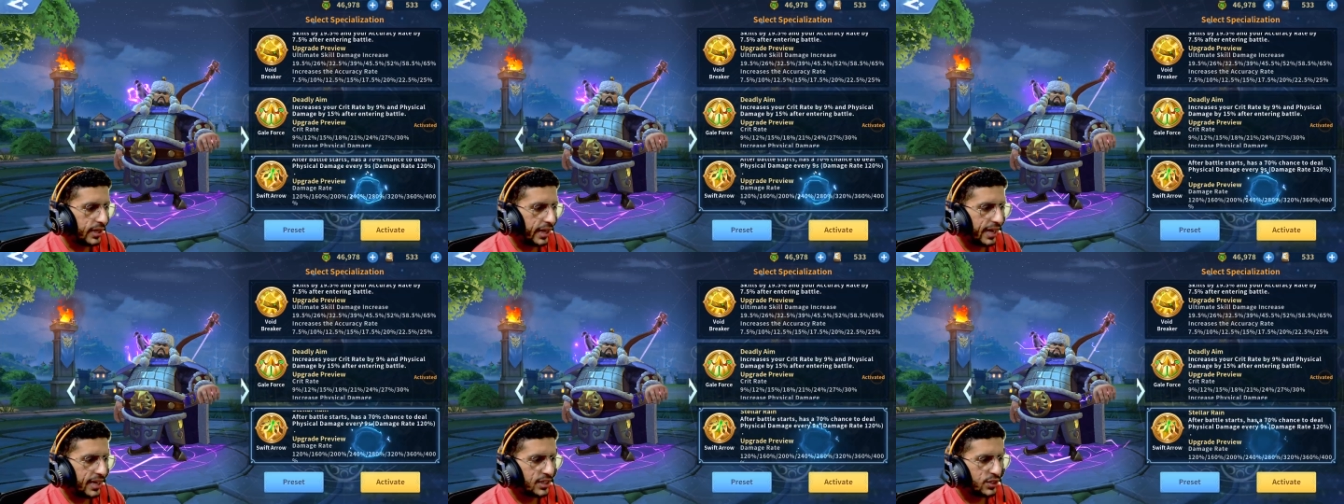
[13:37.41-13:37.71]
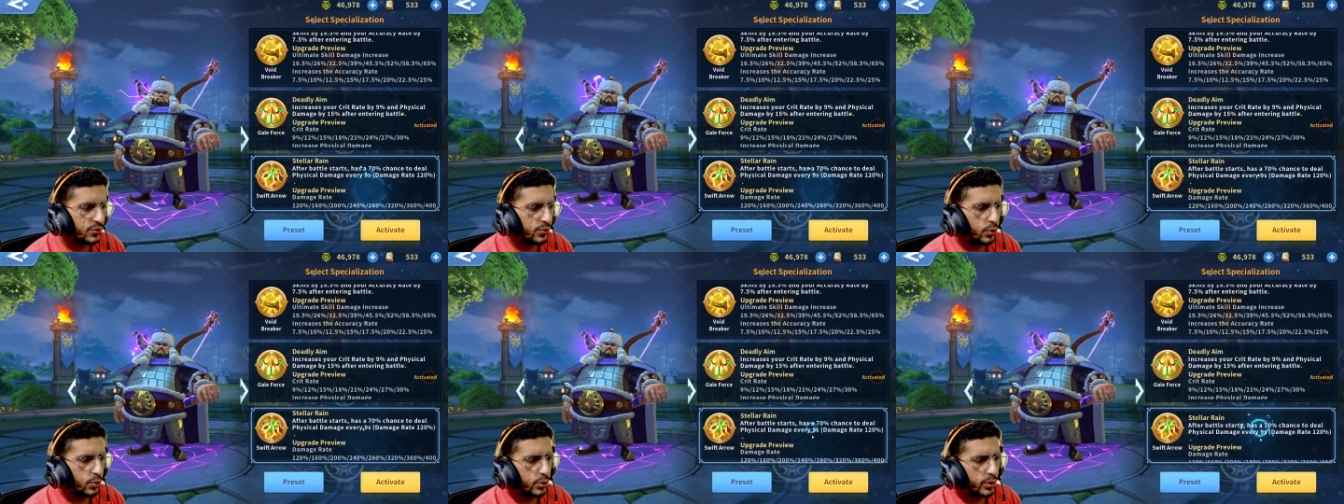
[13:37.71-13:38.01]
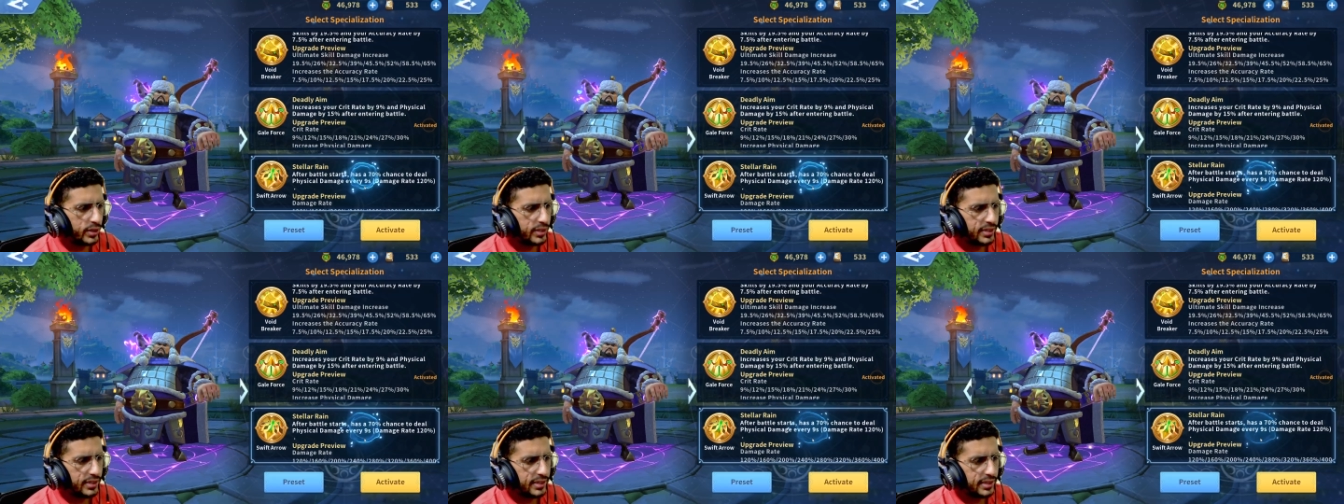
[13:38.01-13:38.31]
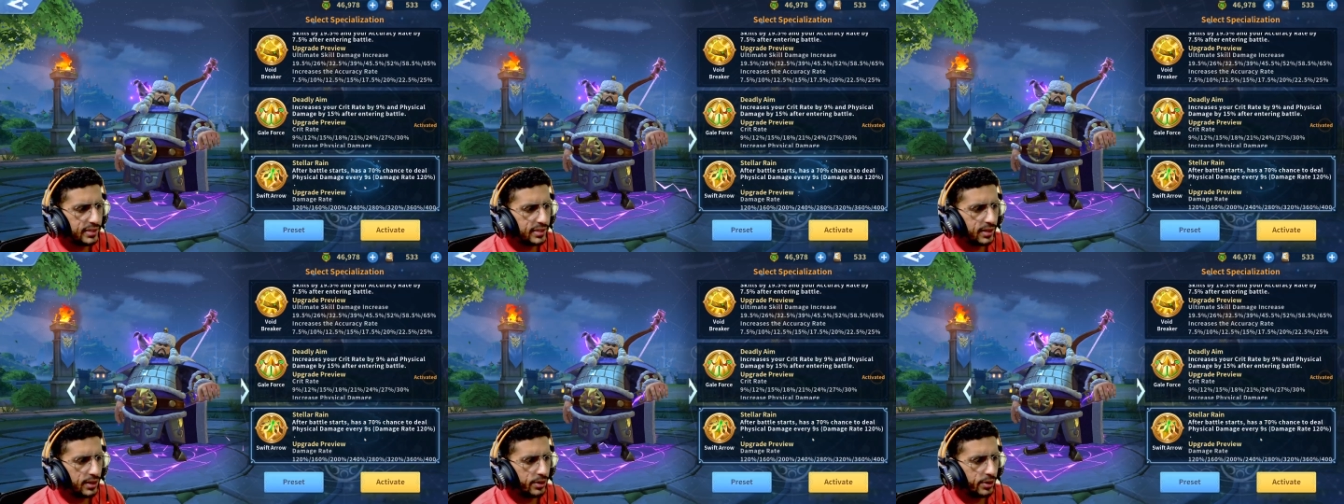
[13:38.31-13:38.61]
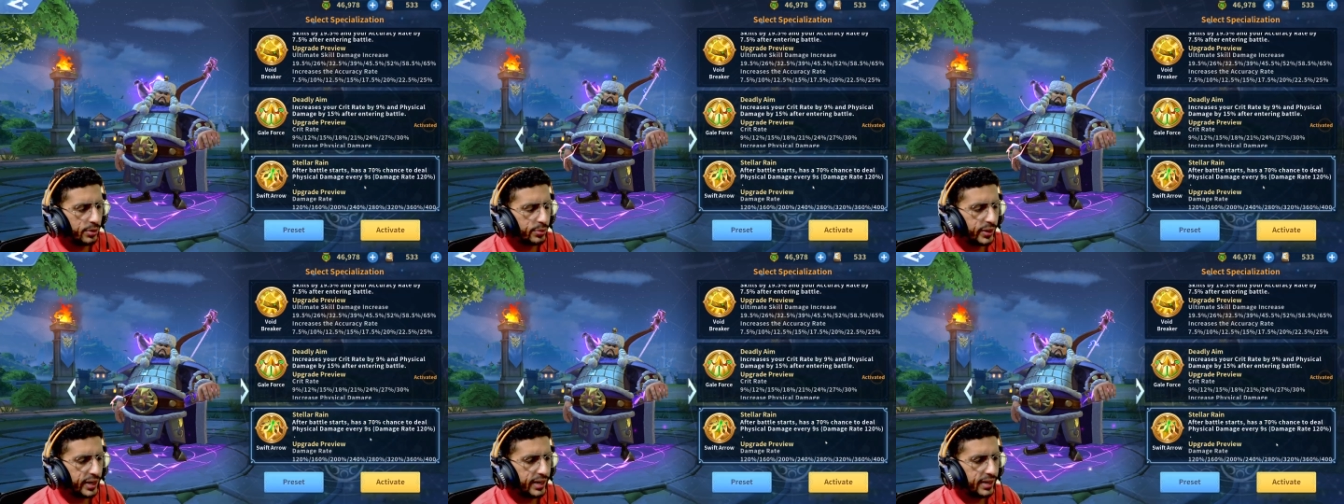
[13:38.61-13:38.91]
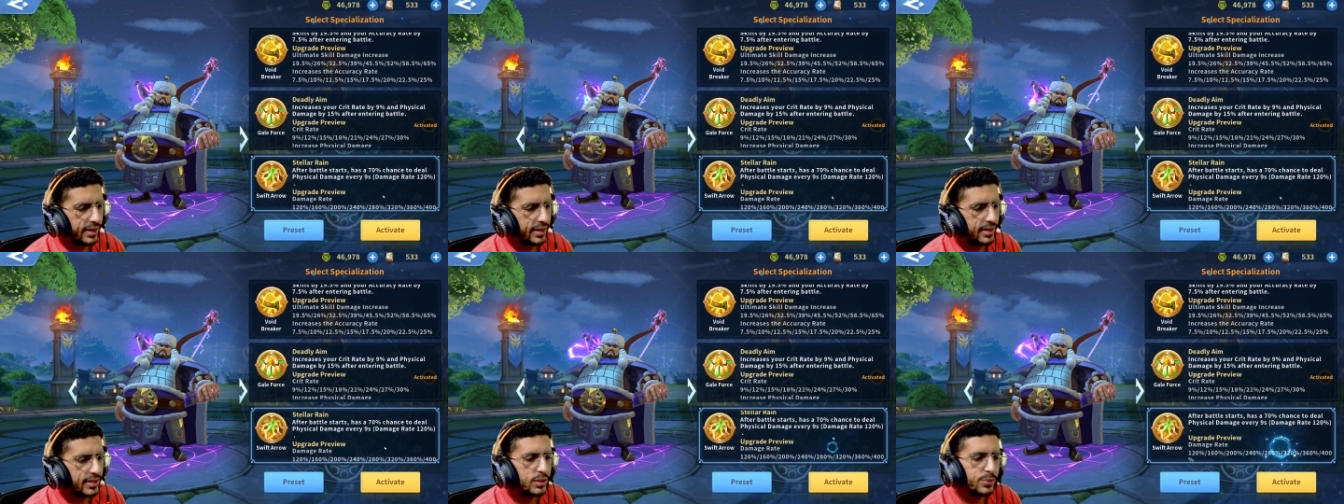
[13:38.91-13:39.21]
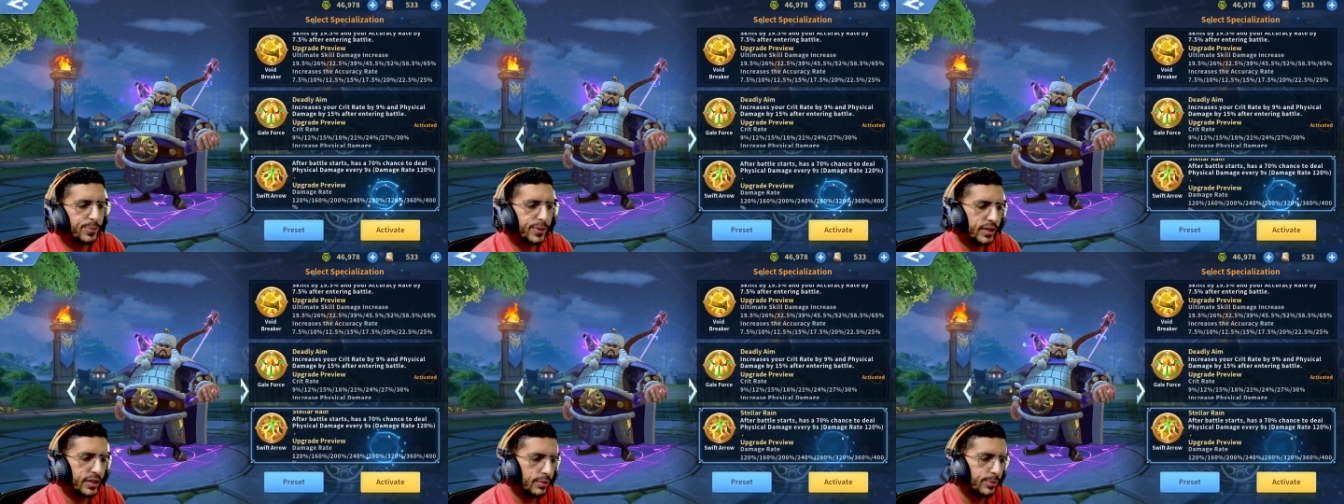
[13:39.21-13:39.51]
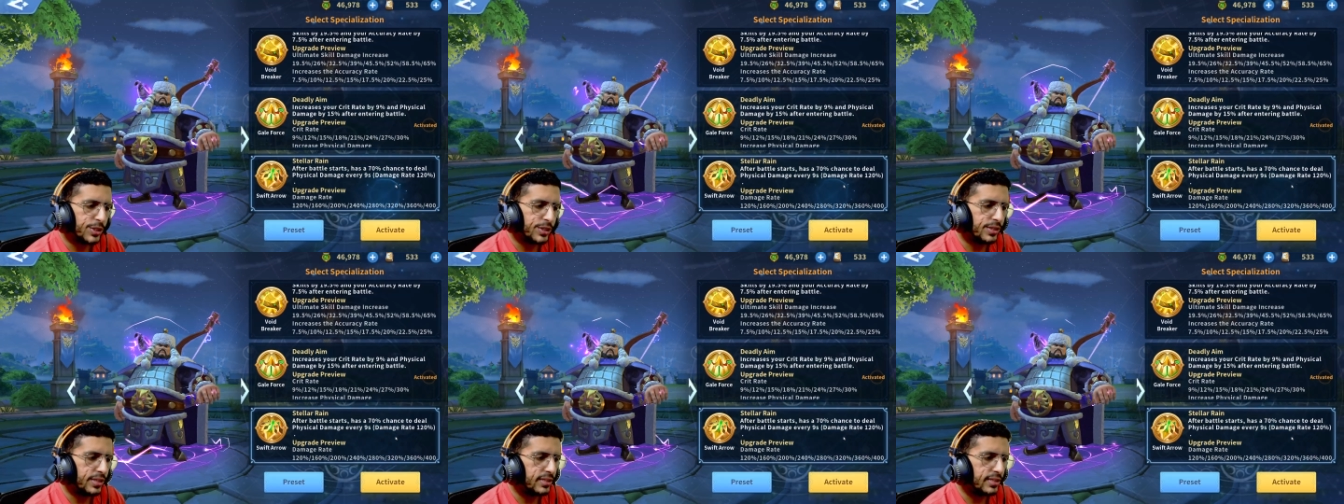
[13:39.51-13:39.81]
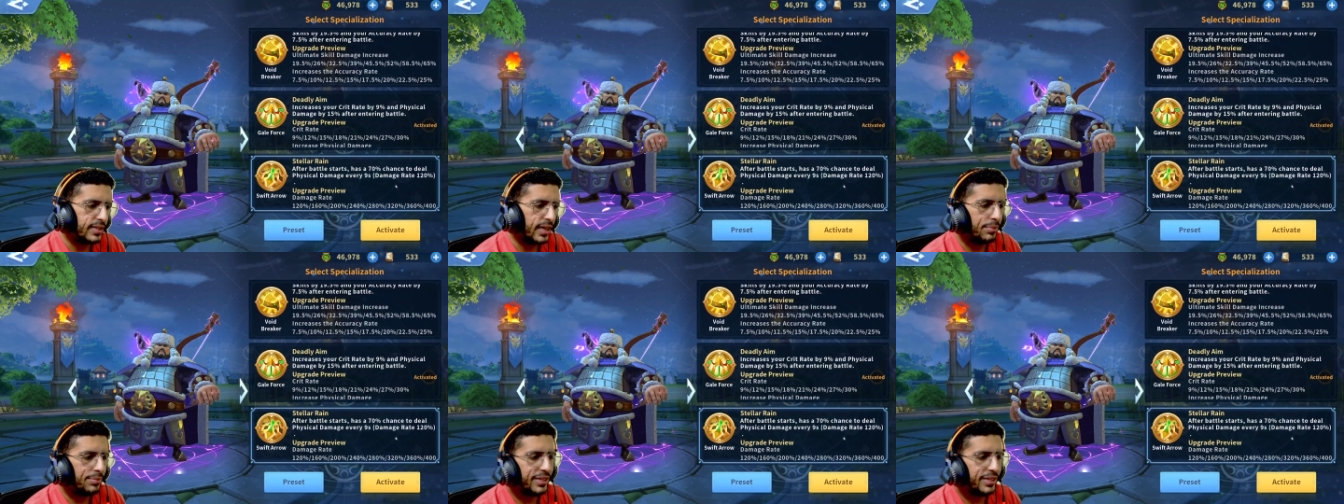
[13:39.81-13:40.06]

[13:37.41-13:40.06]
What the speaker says: As for the Stellar Rain, it is pretty much the same,